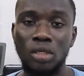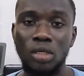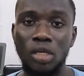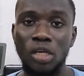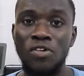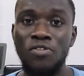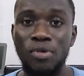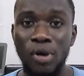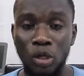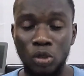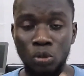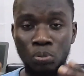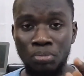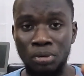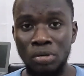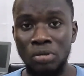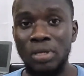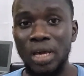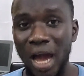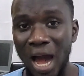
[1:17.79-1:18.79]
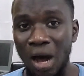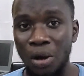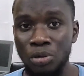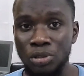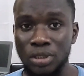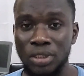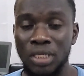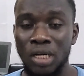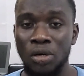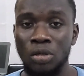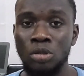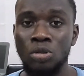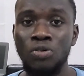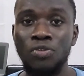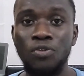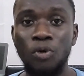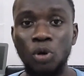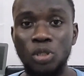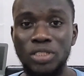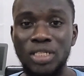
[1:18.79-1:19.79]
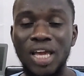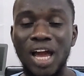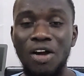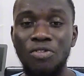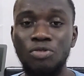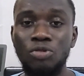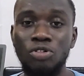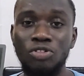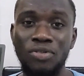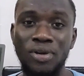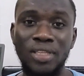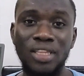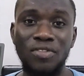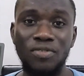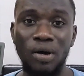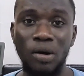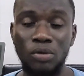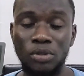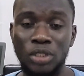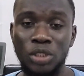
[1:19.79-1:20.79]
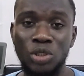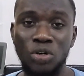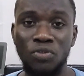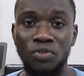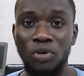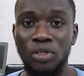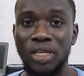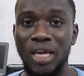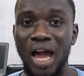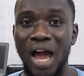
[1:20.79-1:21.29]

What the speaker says: If you are to build the house now, you firstly have to create a foundation for the